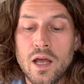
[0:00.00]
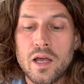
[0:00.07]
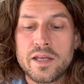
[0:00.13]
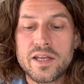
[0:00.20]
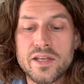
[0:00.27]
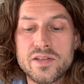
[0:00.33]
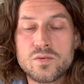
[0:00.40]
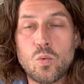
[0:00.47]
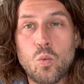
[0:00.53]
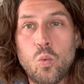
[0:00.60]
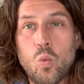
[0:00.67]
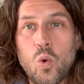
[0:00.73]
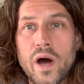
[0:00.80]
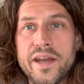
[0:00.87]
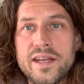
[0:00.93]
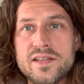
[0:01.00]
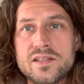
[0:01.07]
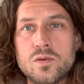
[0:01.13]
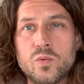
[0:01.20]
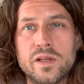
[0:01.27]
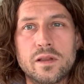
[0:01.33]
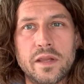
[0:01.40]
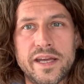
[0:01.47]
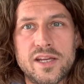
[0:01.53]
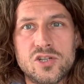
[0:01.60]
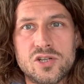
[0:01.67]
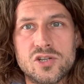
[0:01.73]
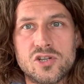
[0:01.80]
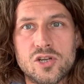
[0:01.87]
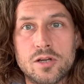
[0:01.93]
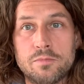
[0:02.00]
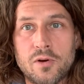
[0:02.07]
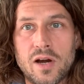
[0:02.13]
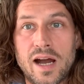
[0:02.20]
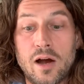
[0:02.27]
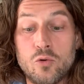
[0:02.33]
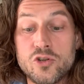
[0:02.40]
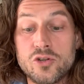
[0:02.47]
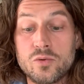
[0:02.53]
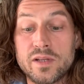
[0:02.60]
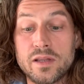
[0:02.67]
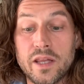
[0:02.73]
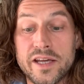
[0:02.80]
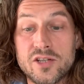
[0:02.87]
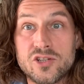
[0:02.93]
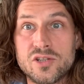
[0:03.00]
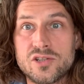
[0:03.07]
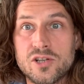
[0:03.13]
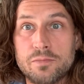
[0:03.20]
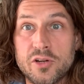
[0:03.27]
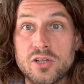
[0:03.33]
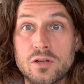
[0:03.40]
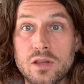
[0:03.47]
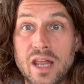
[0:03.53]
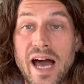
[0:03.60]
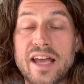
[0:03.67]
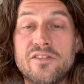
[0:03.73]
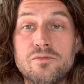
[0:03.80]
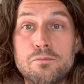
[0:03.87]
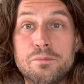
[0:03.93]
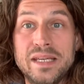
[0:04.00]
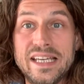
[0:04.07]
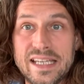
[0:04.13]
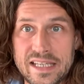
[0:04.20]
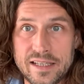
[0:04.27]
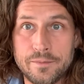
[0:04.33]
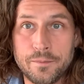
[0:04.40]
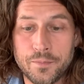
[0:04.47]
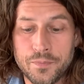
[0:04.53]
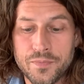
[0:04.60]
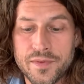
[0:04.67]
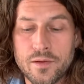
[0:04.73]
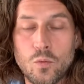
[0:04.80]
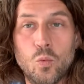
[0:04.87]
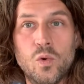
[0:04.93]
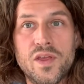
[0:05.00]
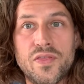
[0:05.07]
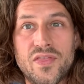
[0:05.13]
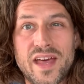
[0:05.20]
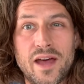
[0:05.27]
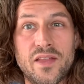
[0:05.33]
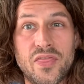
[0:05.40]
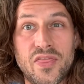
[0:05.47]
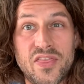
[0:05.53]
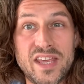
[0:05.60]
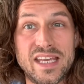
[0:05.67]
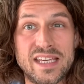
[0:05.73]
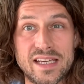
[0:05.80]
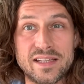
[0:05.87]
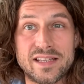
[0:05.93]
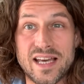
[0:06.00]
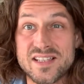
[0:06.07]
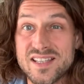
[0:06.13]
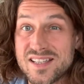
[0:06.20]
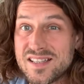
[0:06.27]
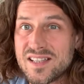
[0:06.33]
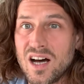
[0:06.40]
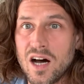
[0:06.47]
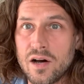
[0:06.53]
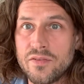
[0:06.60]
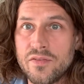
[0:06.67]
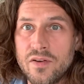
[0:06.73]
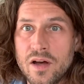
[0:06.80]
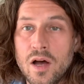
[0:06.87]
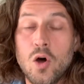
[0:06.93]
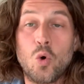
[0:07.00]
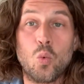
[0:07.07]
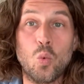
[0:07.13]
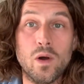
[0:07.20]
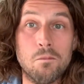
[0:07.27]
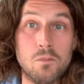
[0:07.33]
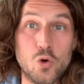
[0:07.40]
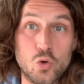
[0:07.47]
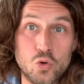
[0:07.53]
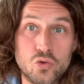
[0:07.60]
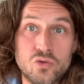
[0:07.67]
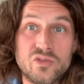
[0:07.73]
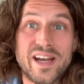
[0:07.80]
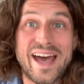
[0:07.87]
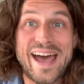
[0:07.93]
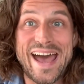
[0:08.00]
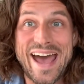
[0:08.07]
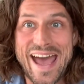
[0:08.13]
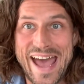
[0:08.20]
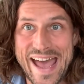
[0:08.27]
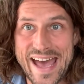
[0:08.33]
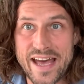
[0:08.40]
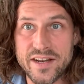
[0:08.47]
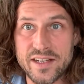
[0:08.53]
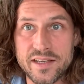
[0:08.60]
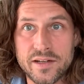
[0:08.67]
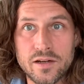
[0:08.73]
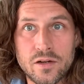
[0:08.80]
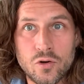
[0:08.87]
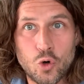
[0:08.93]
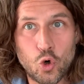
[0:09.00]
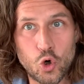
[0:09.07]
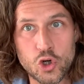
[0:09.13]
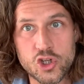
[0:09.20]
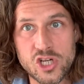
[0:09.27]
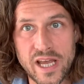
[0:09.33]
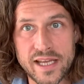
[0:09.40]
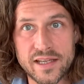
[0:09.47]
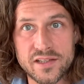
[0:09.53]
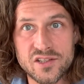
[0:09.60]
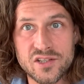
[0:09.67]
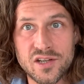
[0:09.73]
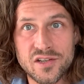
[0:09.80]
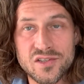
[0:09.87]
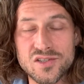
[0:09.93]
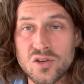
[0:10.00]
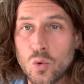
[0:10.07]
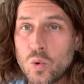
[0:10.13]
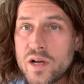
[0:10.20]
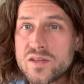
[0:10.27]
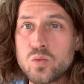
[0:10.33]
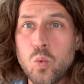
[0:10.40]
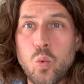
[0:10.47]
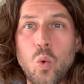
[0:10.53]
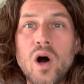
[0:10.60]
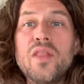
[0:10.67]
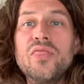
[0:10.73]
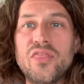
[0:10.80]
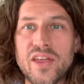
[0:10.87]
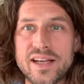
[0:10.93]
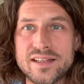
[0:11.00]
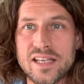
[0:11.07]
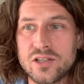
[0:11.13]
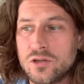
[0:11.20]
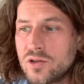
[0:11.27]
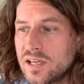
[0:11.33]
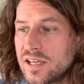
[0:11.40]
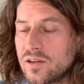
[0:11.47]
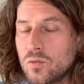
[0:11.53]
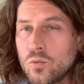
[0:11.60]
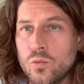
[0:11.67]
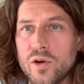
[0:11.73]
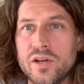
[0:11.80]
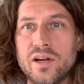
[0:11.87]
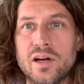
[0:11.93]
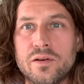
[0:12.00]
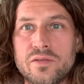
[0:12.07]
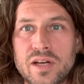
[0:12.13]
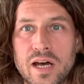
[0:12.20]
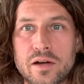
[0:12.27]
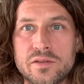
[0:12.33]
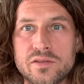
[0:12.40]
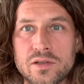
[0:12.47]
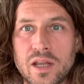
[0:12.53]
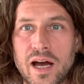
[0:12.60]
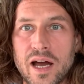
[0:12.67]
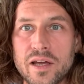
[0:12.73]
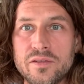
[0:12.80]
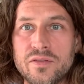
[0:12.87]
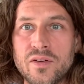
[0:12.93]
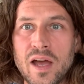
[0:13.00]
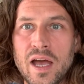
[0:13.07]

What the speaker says: is what is the relationship, or how would your relationship or your life be with that thing, that stuff, removed, added, or changed? So what's one thing that you could get rid of out of your life?